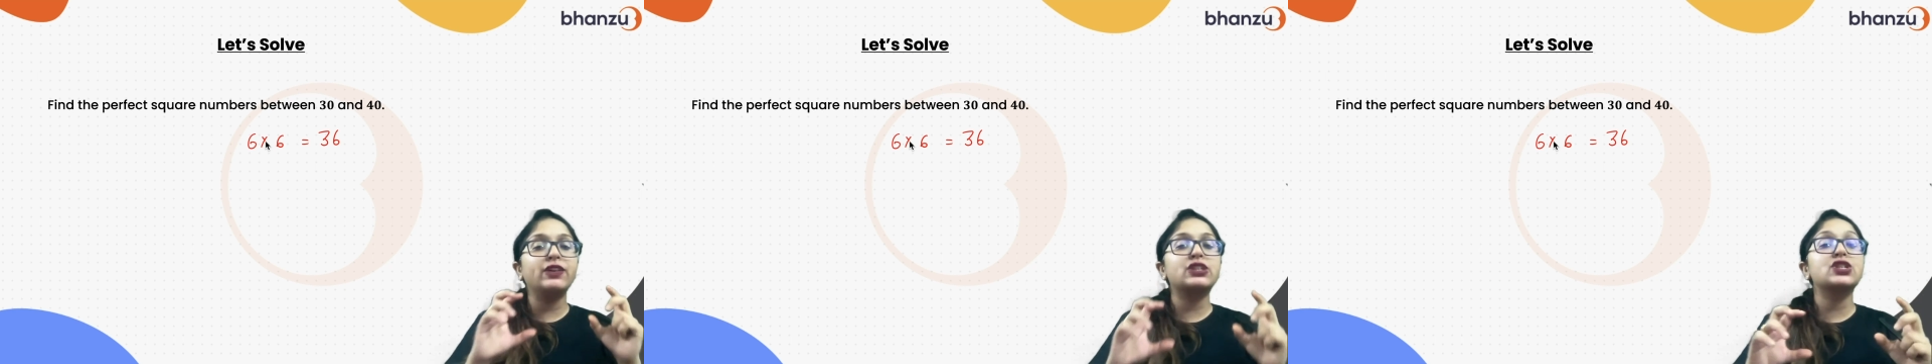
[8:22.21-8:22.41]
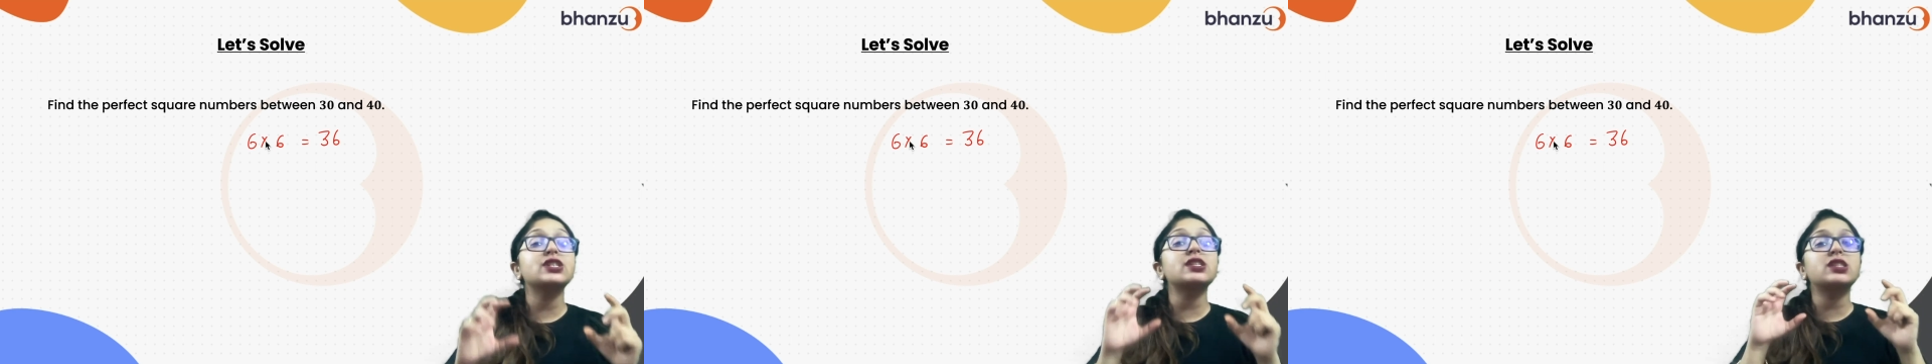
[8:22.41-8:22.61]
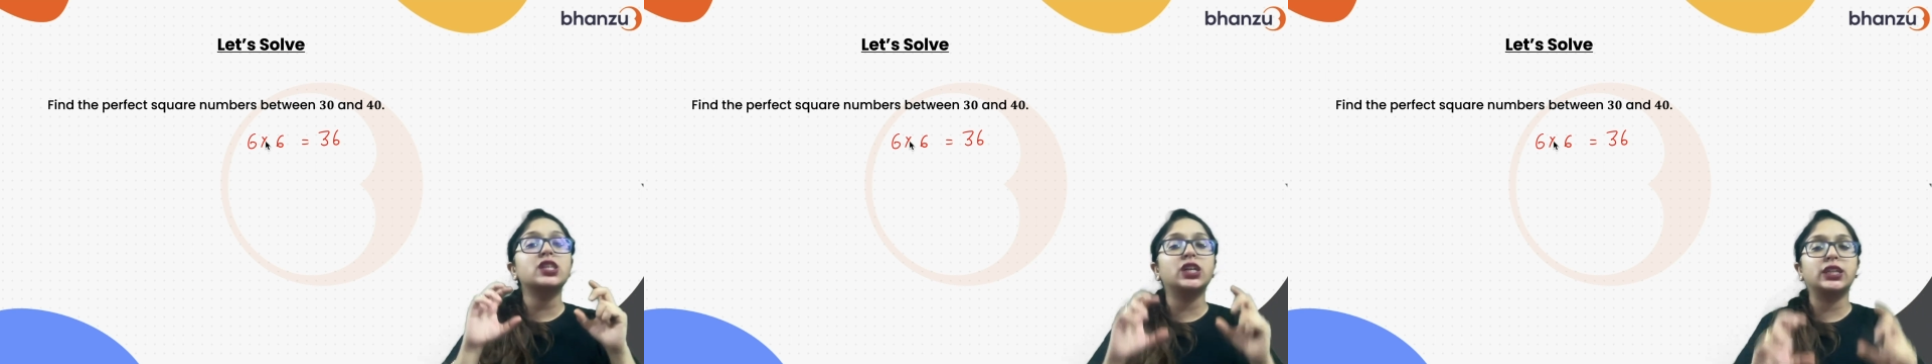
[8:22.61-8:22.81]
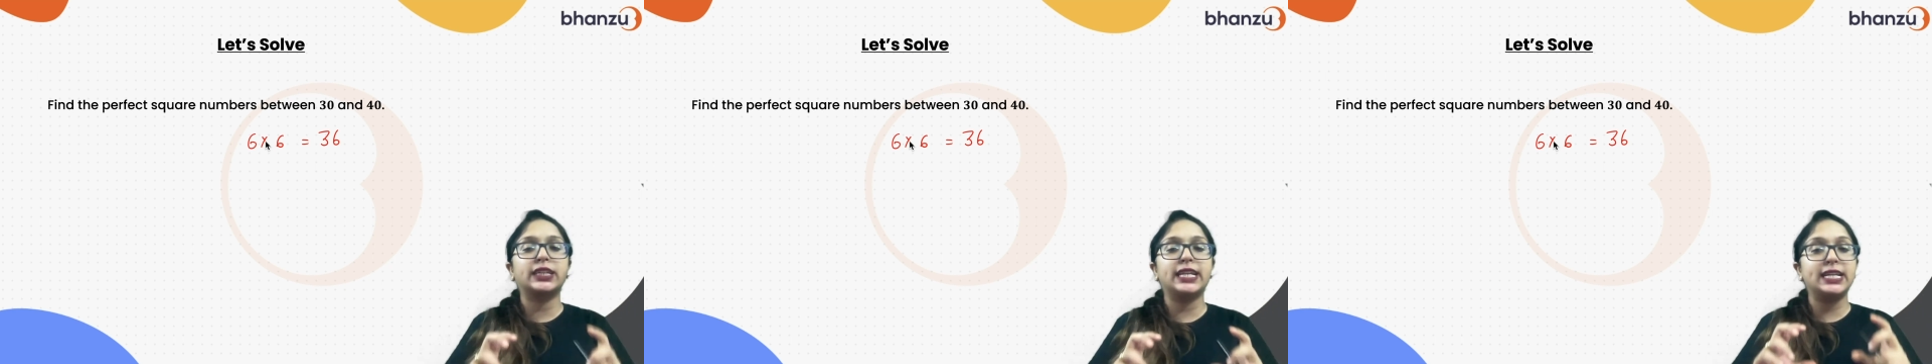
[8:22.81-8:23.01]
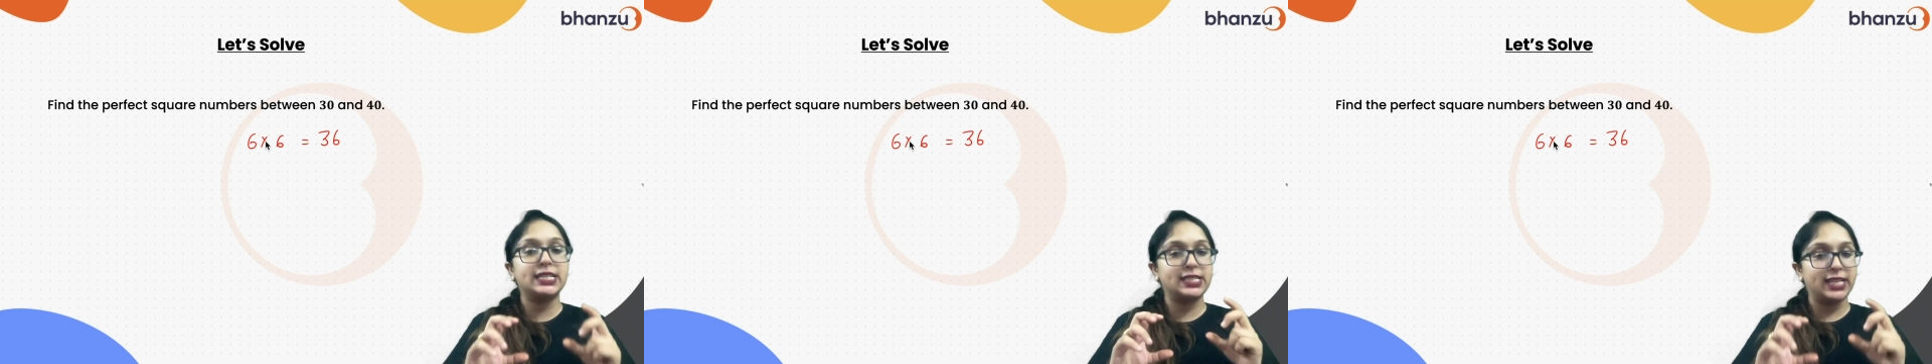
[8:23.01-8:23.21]
which is
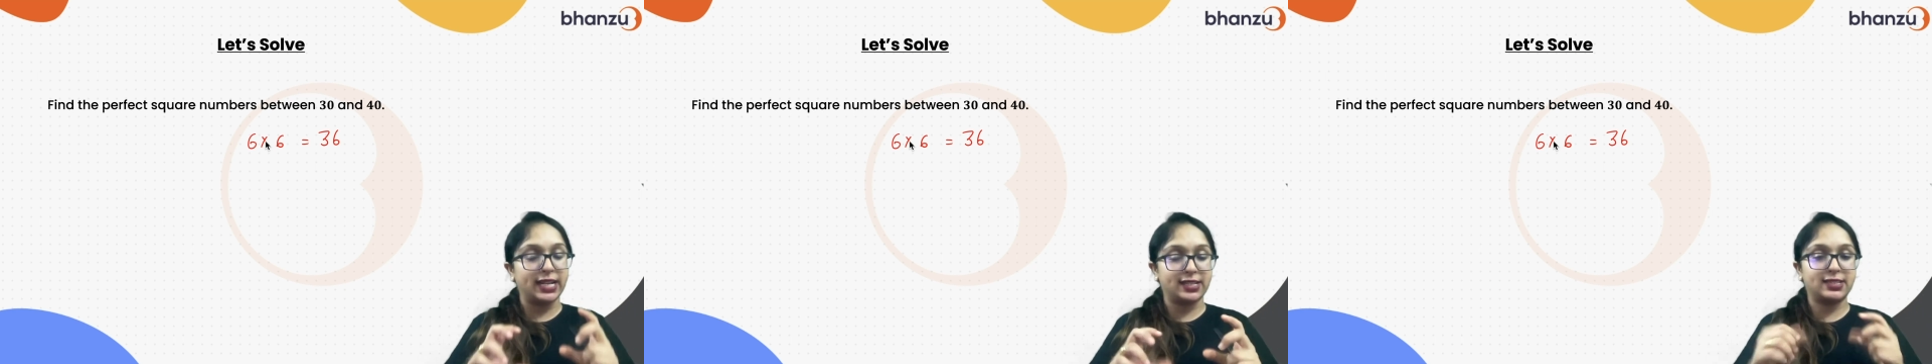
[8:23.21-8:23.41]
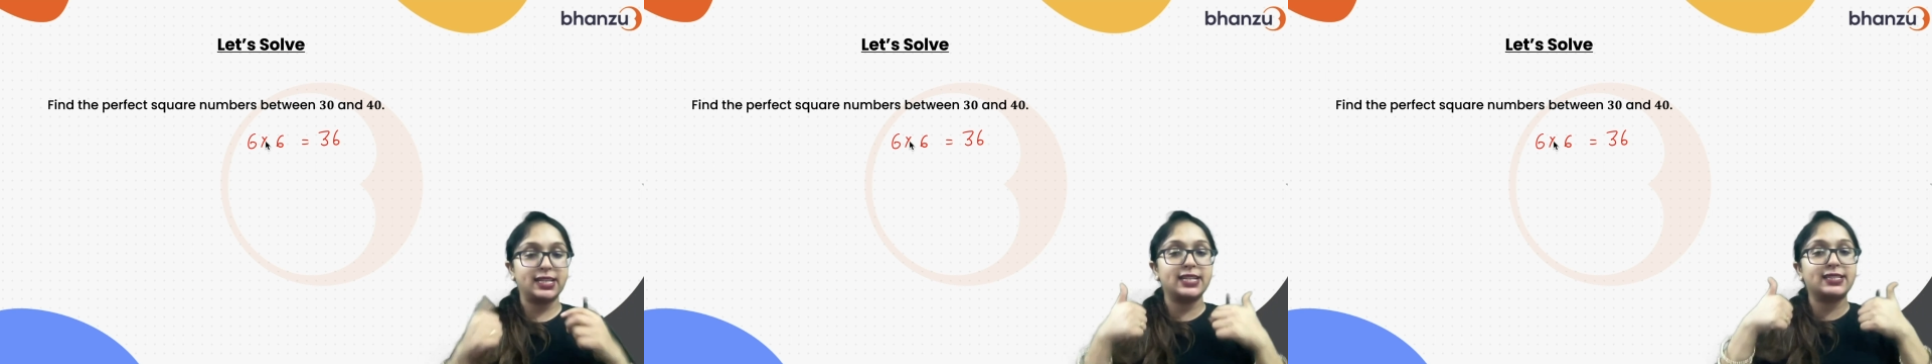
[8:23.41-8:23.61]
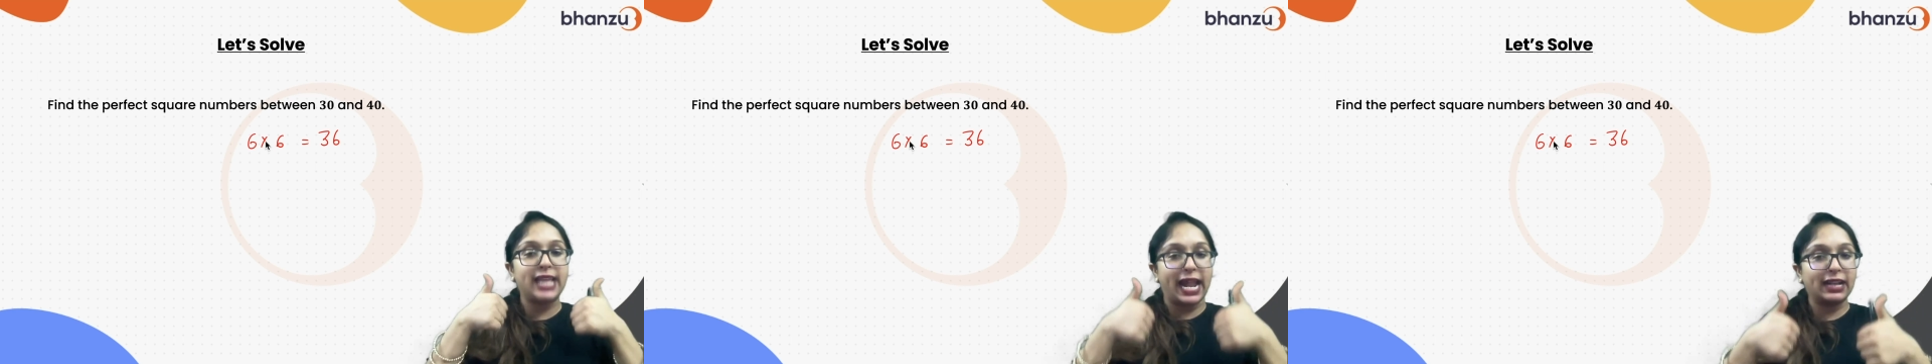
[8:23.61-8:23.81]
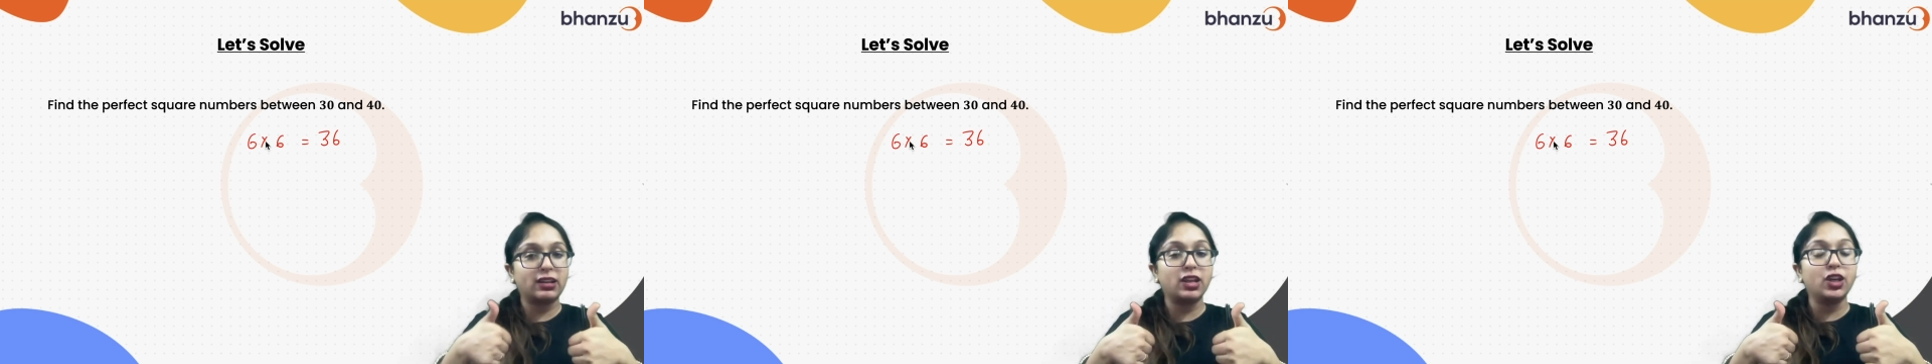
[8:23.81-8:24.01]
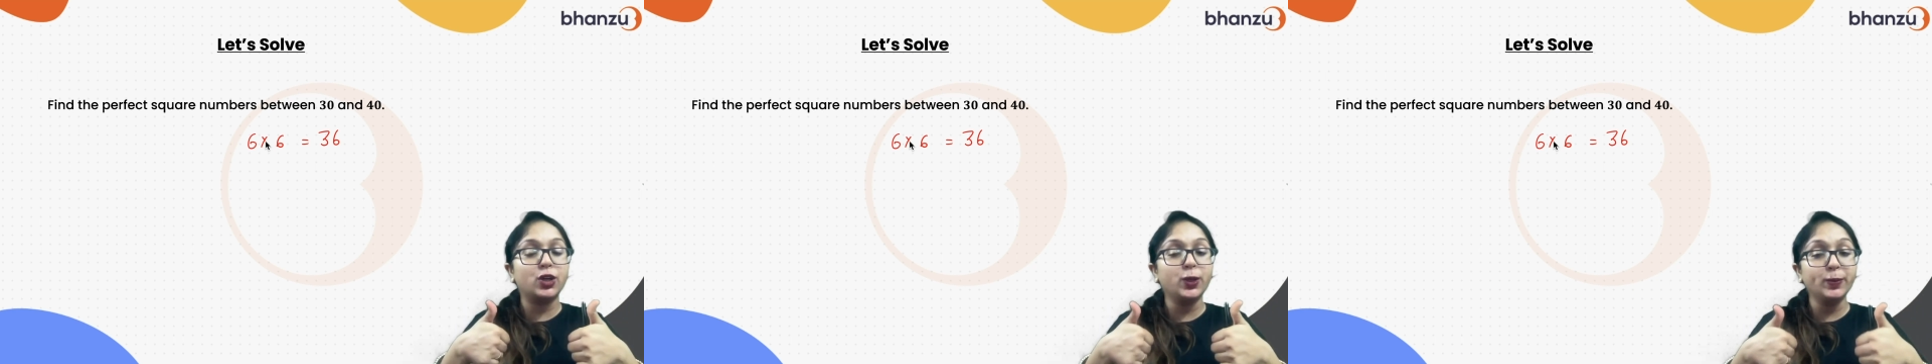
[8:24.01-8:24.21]
36. Is that
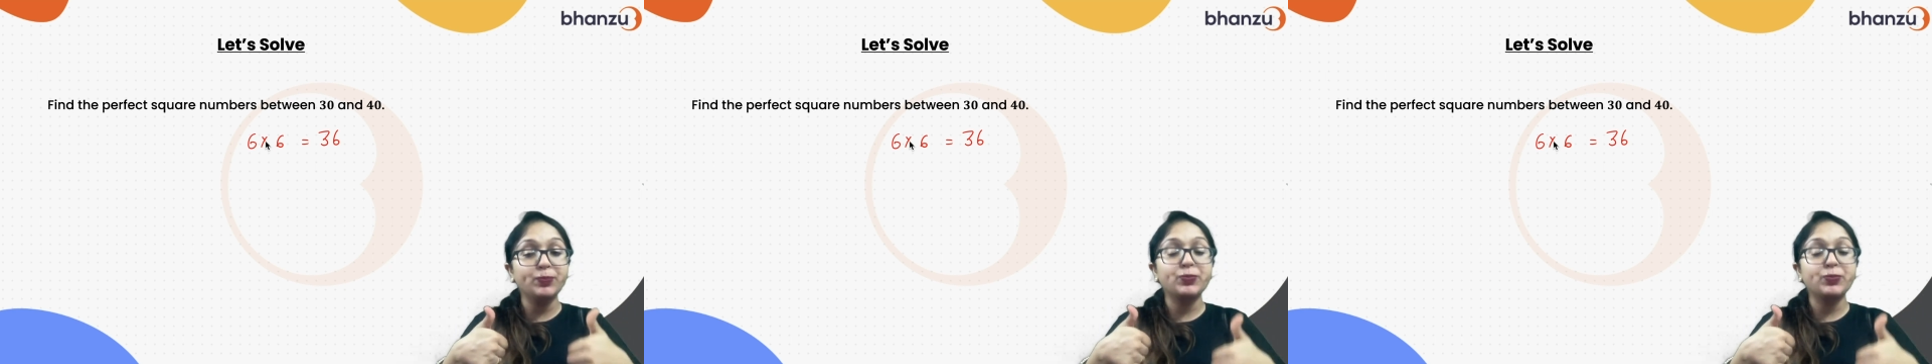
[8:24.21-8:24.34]
clear?